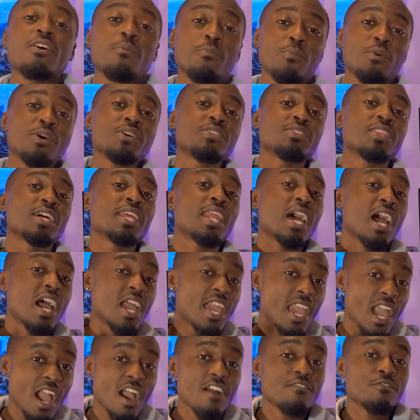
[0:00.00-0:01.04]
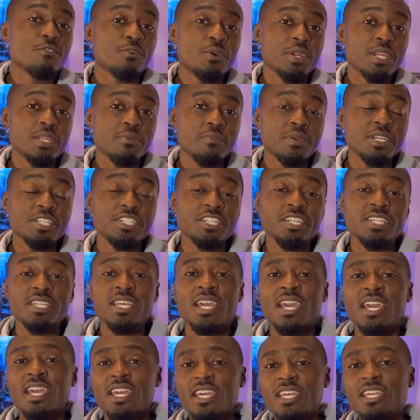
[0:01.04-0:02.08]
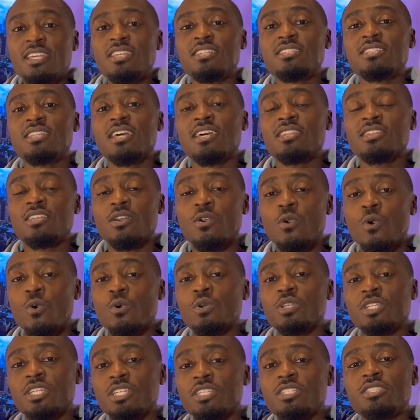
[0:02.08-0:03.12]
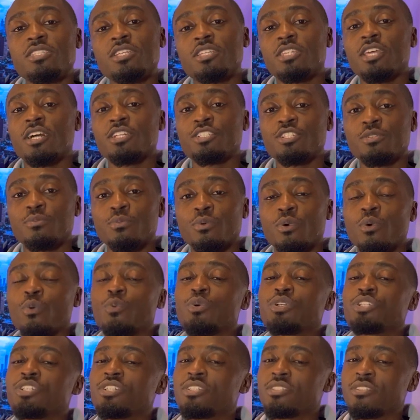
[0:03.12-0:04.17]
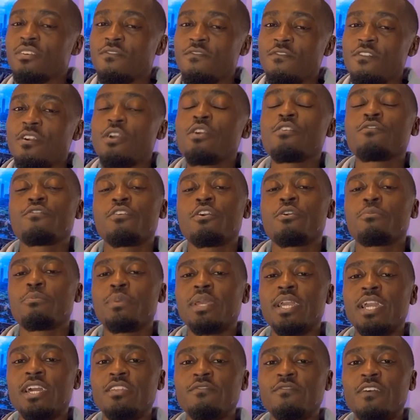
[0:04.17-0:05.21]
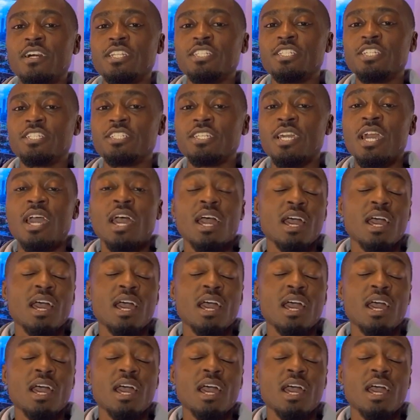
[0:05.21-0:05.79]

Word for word: other point that I have already mentioned is that the code is detachable, which is a very very big advantage.